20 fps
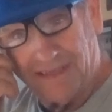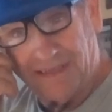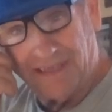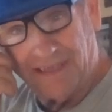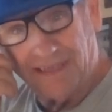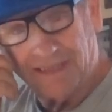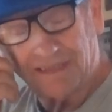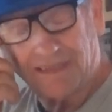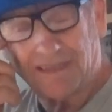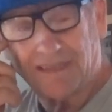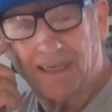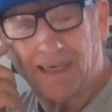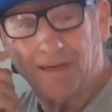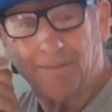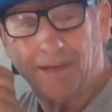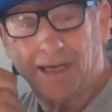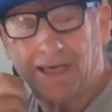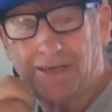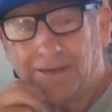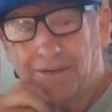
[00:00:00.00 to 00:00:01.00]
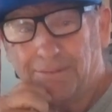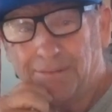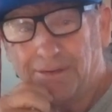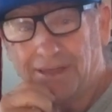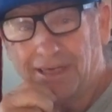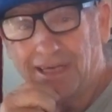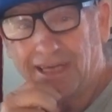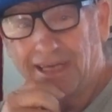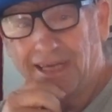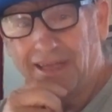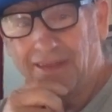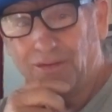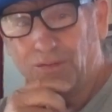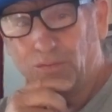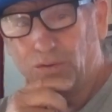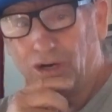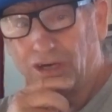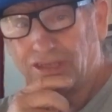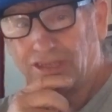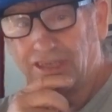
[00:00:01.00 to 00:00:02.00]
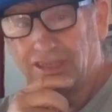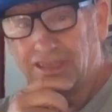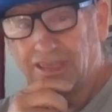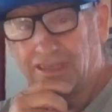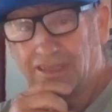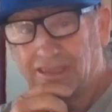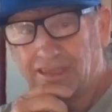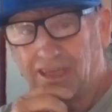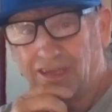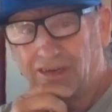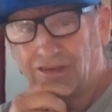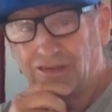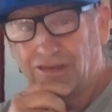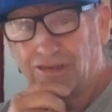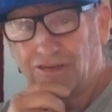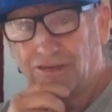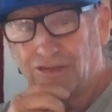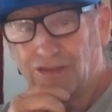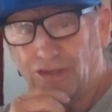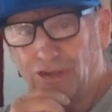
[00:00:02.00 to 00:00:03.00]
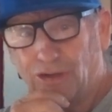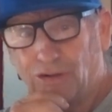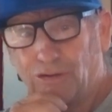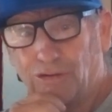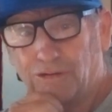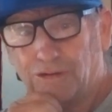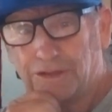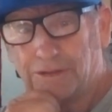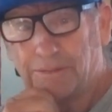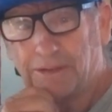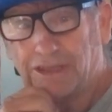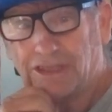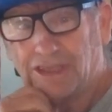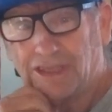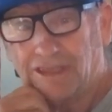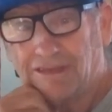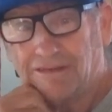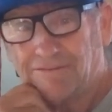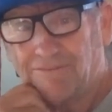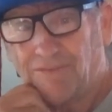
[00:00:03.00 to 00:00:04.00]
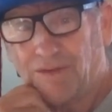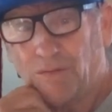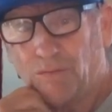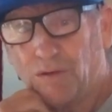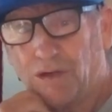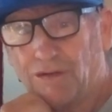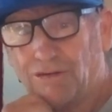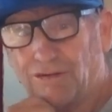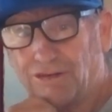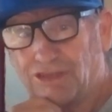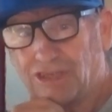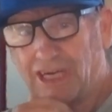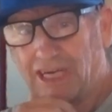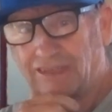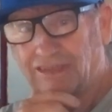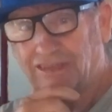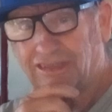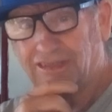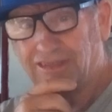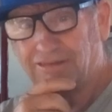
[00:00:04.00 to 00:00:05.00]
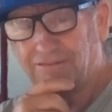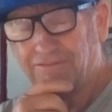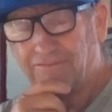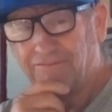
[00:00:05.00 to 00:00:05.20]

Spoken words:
his team had to play the Washington Senators. You know who was pitching? Walter Johnson.